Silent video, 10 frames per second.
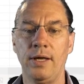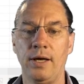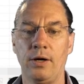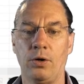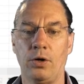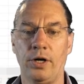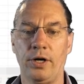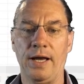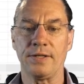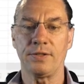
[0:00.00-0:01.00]
or
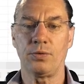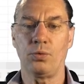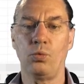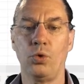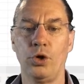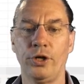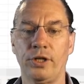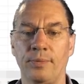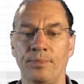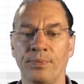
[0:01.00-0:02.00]
as
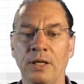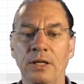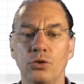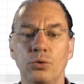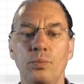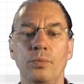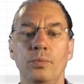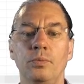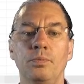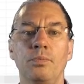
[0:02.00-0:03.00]
work to
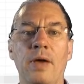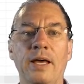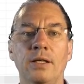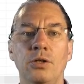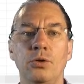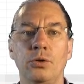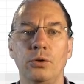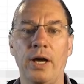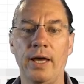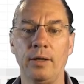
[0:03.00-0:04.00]
make you
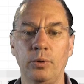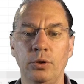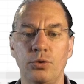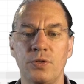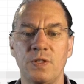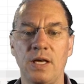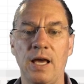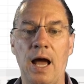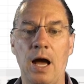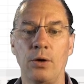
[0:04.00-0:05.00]
able to see
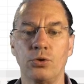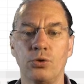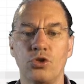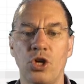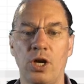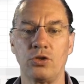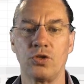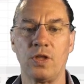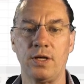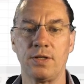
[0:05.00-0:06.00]
how to change
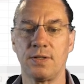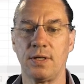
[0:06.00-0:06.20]
this.